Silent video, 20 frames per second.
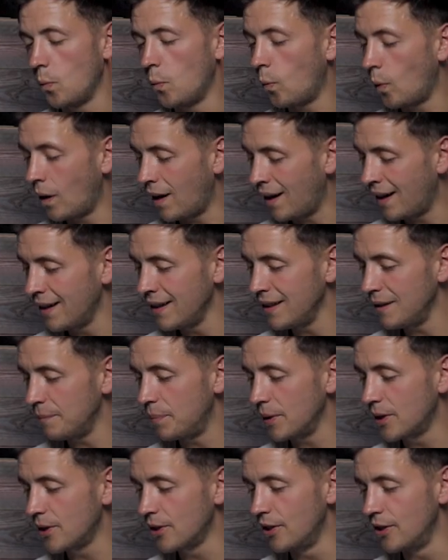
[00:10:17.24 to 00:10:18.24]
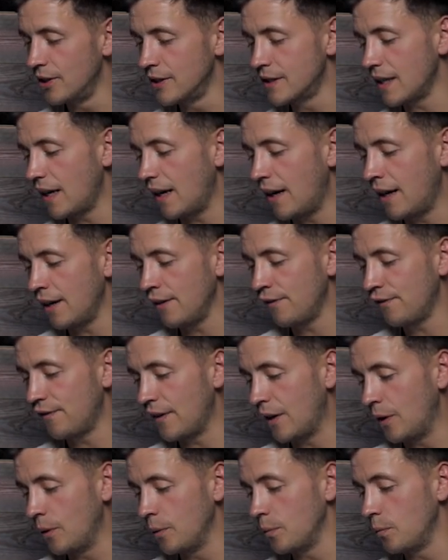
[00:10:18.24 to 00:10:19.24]
Why? Because I
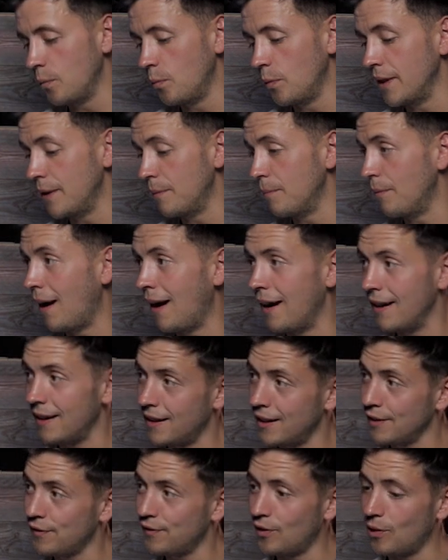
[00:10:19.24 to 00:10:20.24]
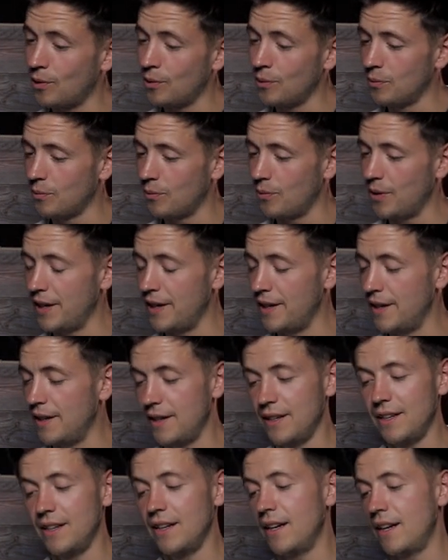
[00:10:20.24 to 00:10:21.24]
found with my iPhone, when
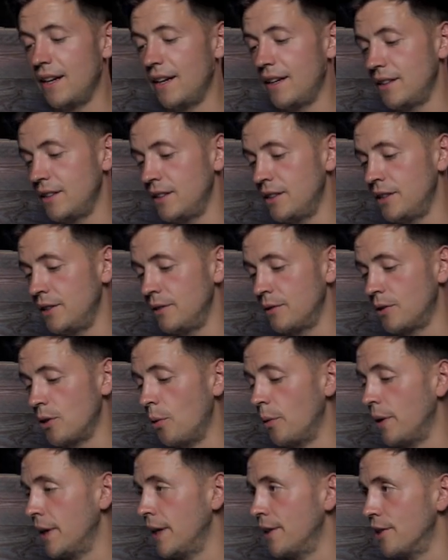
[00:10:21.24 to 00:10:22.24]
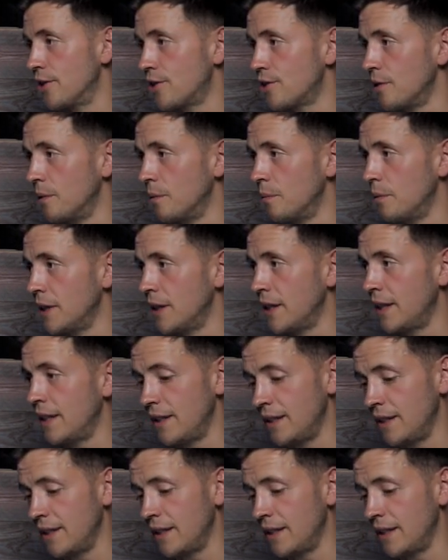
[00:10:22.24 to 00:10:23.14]
you go near the sun with it, mm-hmm.